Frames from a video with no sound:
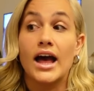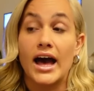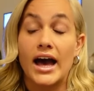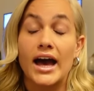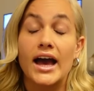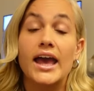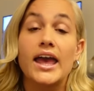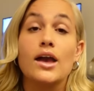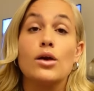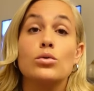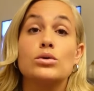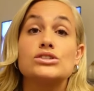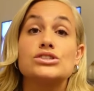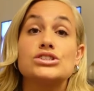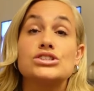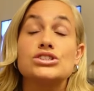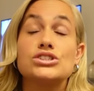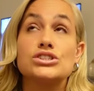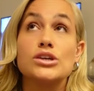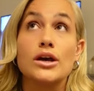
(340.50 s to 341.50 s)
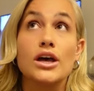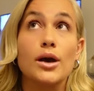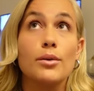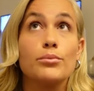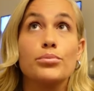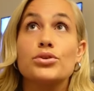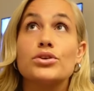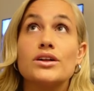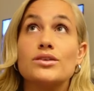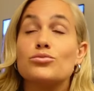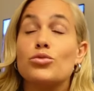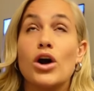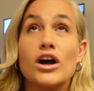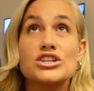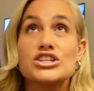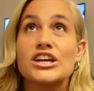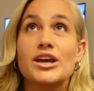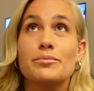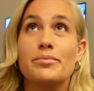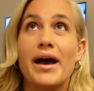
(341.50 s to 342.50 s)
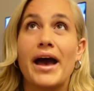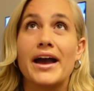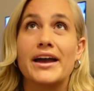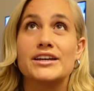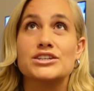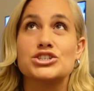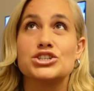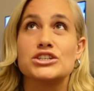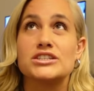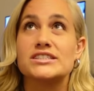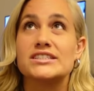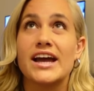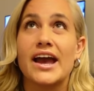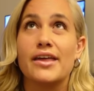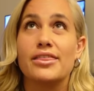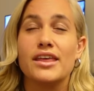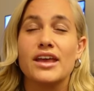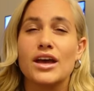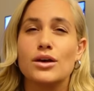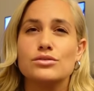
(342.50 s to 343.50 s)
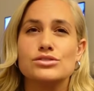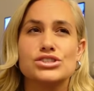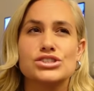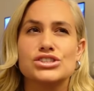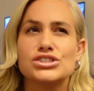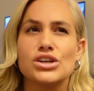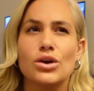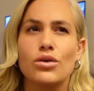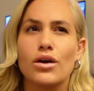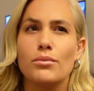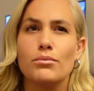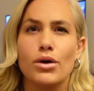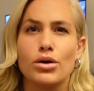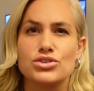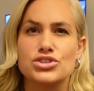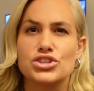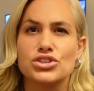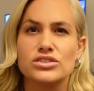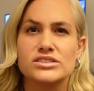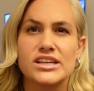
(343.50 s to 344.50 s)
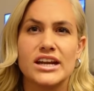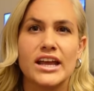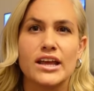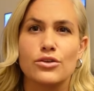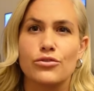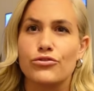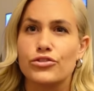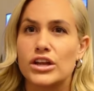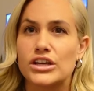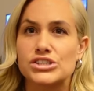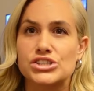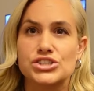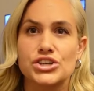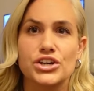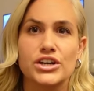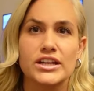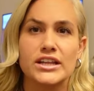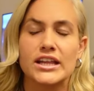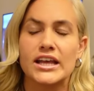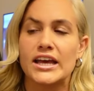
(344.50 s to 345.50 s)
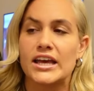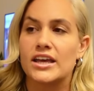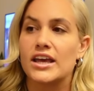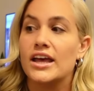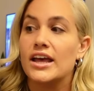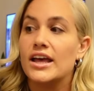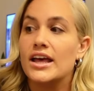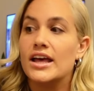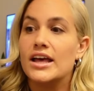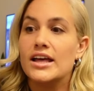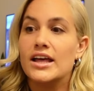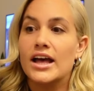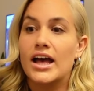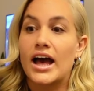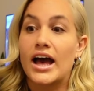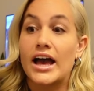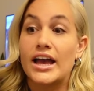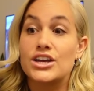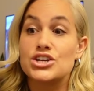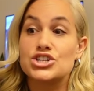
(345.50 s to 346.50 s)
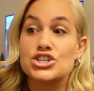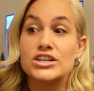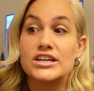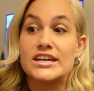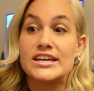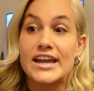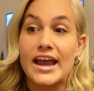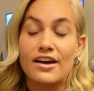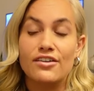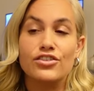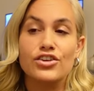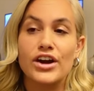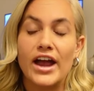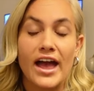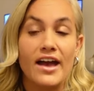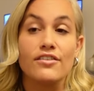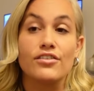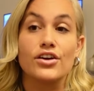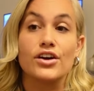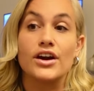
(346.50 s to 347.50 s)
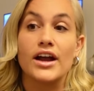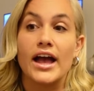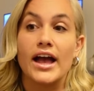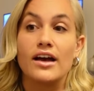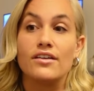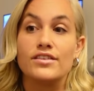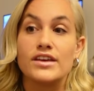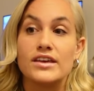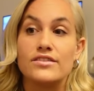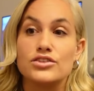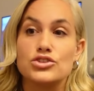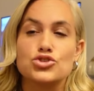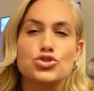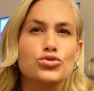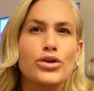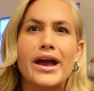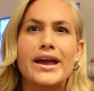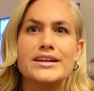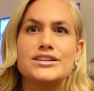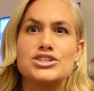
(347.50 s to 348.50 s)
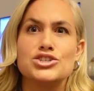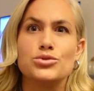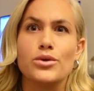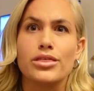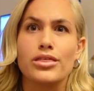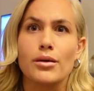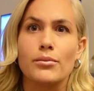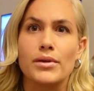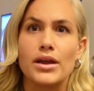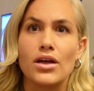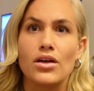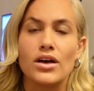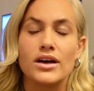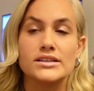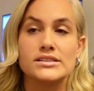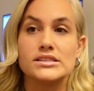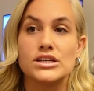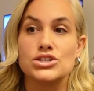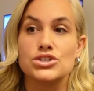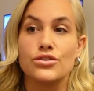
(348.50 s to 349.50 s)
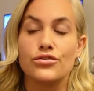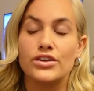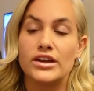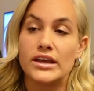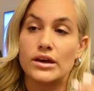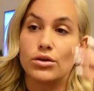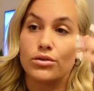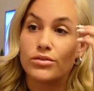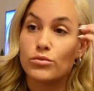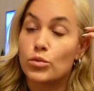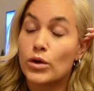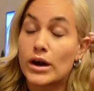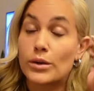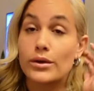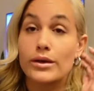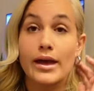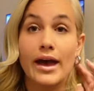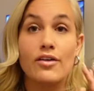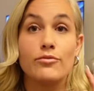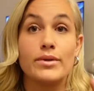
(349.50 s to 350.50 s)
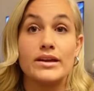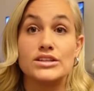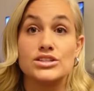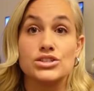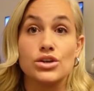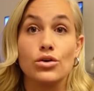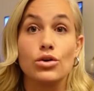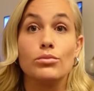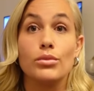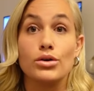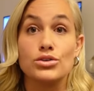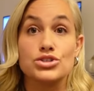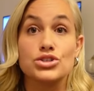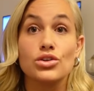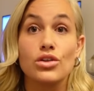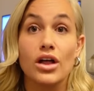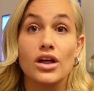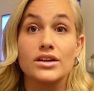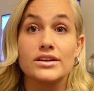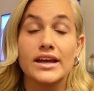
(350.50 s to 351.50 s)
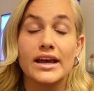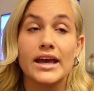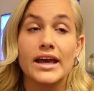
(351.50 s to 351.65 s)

I was comp- watching it back is just I think I was just so emotional today and flustered and like I should never ever have even tried to do a thumbnail on such a video where we have been so emotional all